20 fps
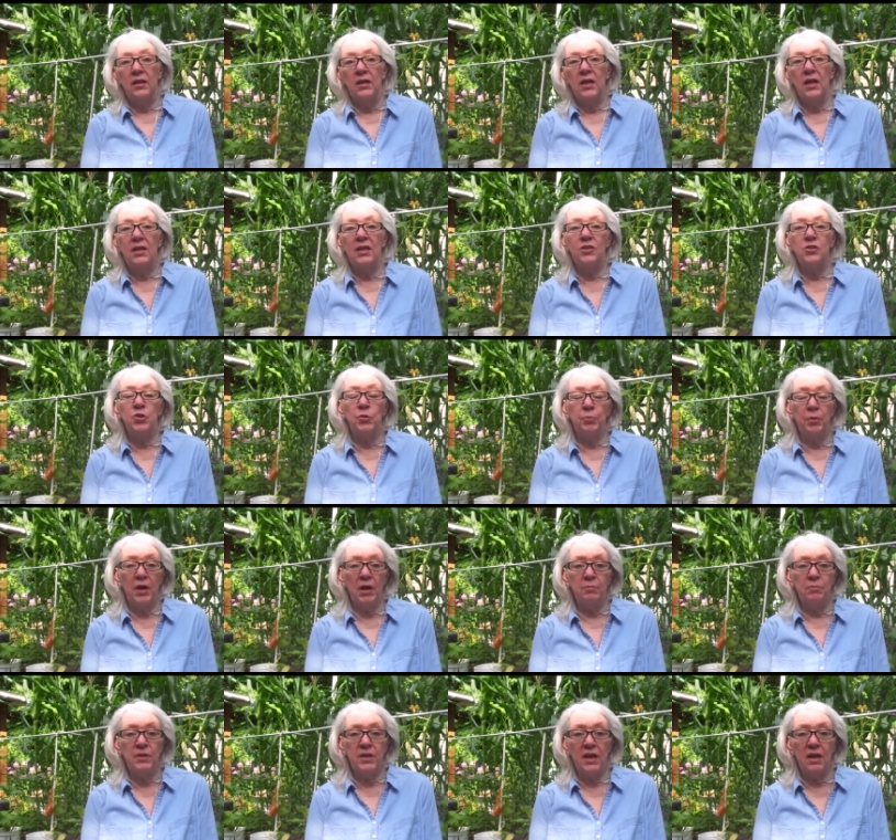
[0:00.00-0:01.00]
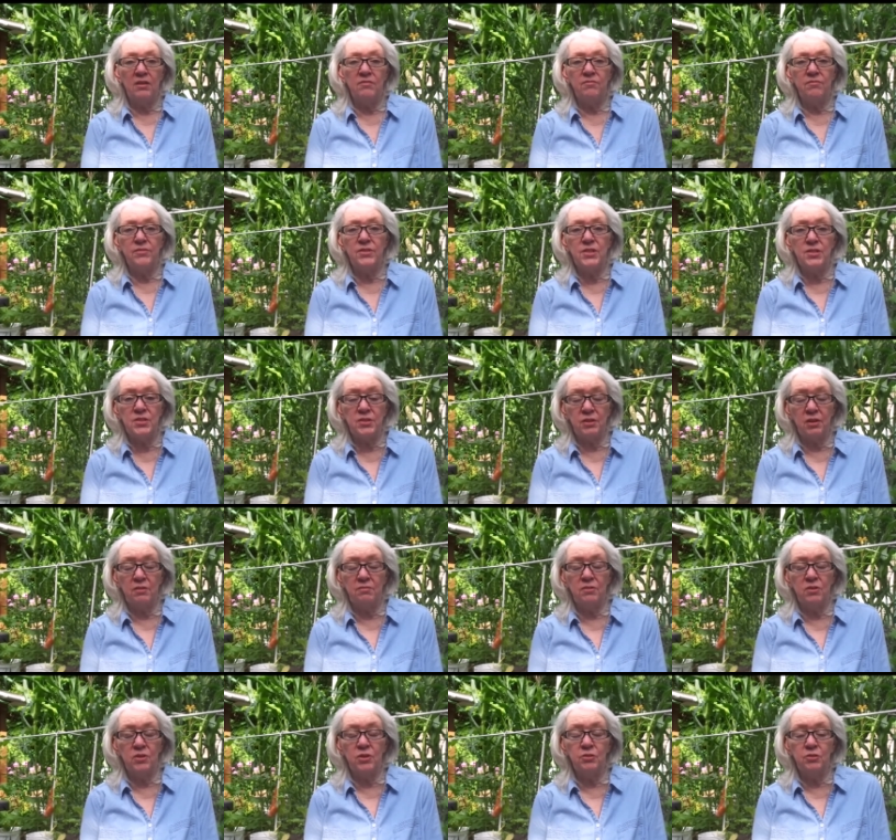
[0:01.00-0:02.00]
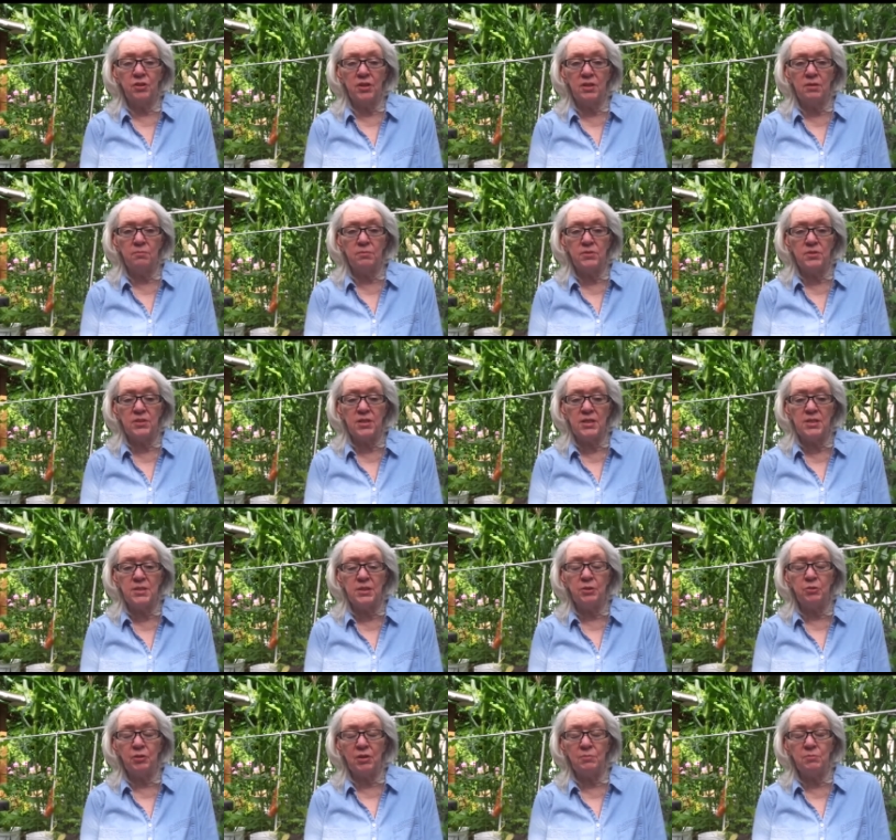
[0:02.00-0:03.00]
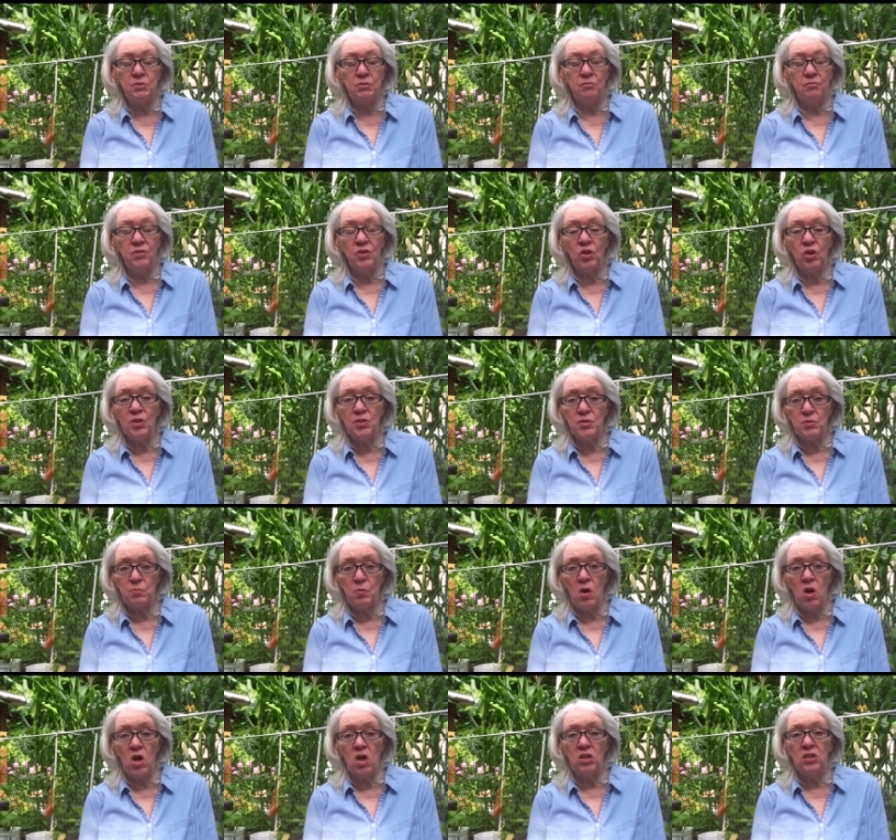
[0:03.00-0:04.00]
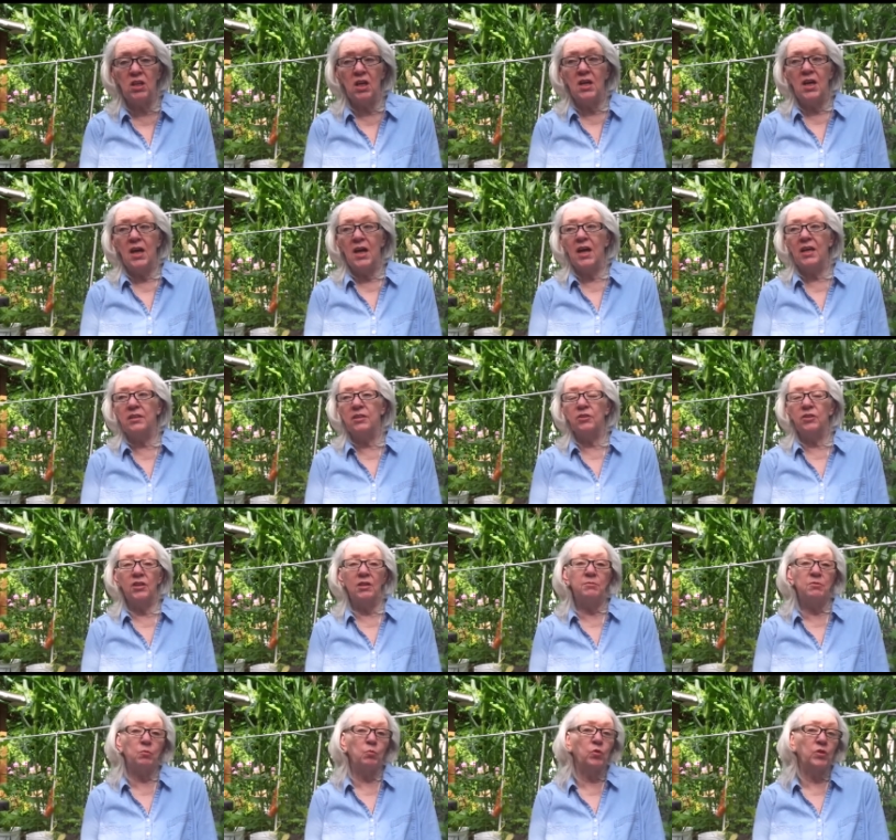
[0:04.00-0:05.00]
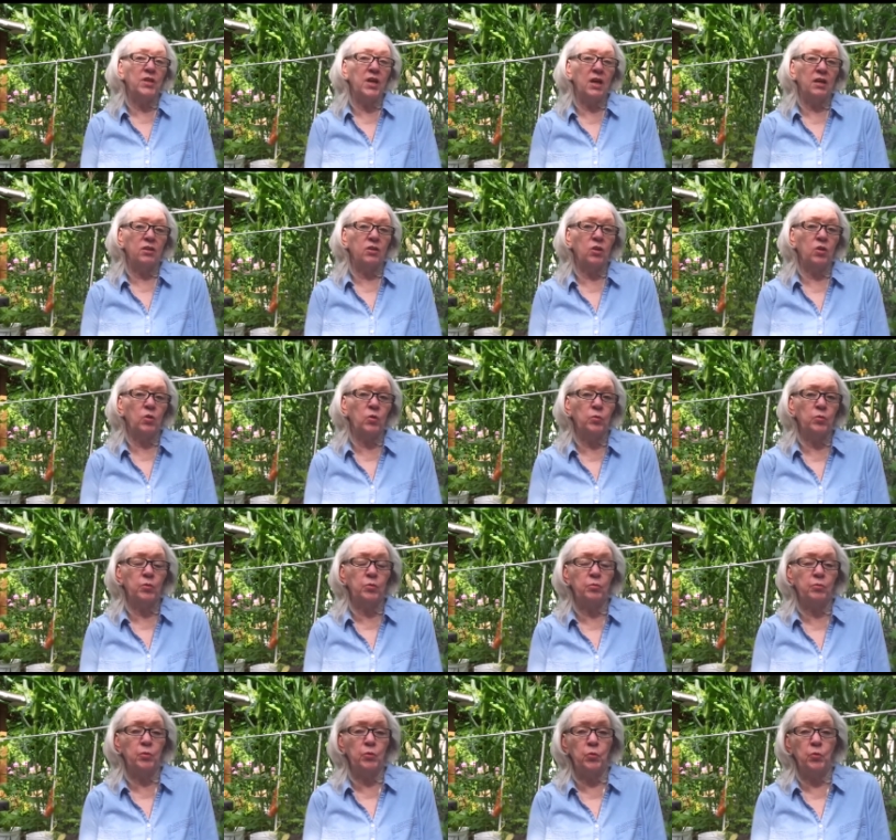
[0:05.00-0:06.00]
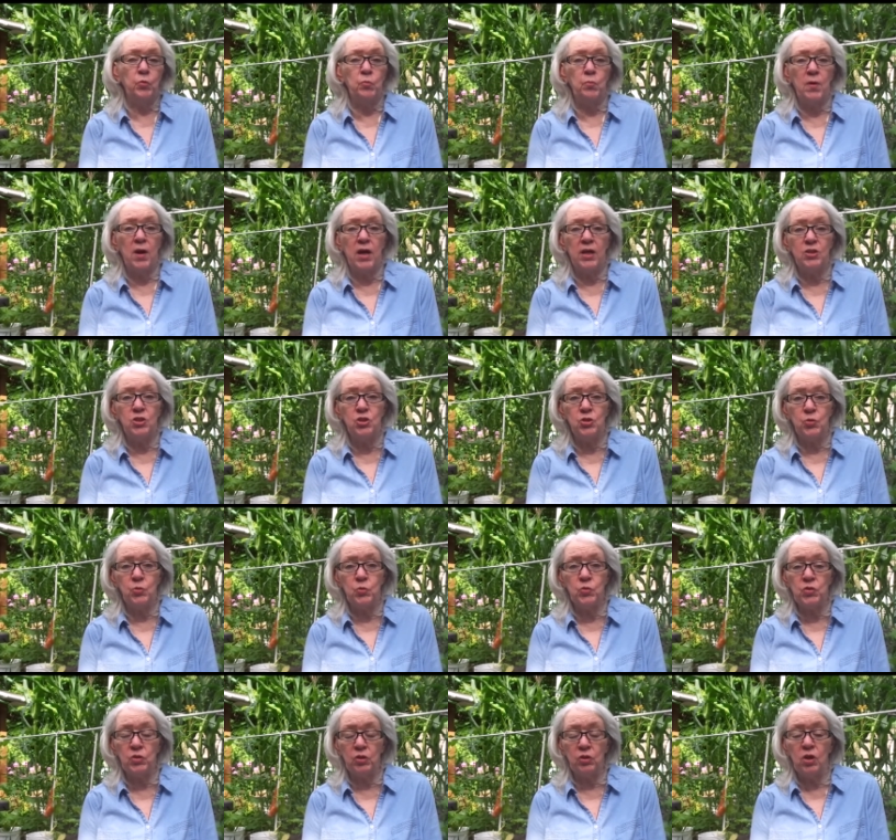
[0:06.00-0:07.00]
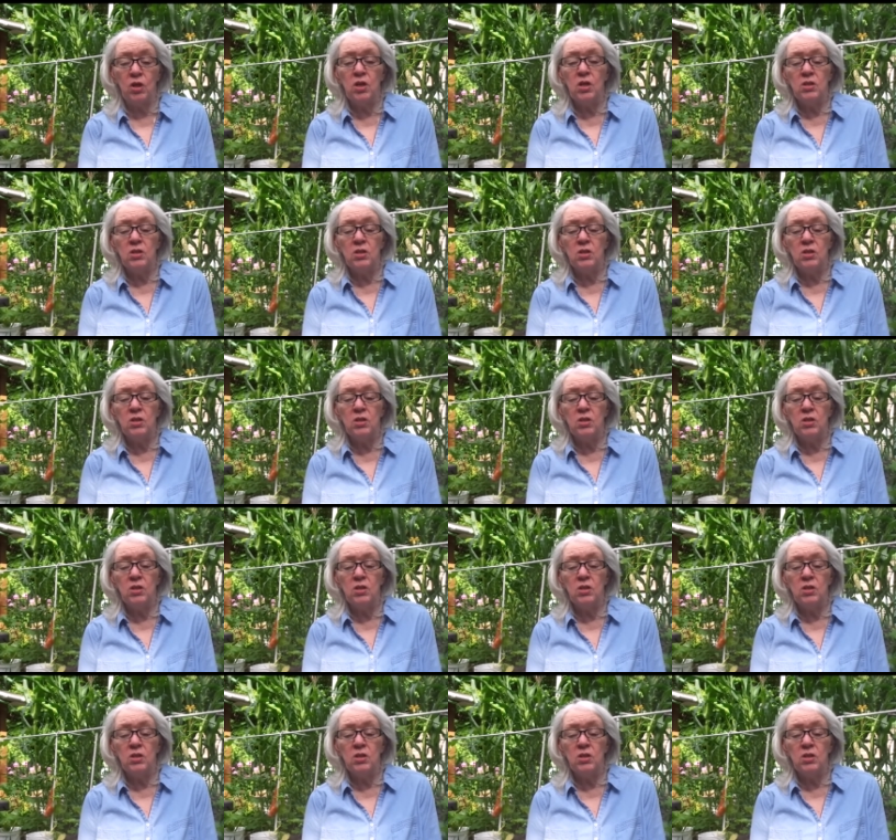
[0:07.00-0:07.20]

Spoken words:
And as you probably had discovered, the seeds in grapes are very small, and the grapes would not go through my juicer.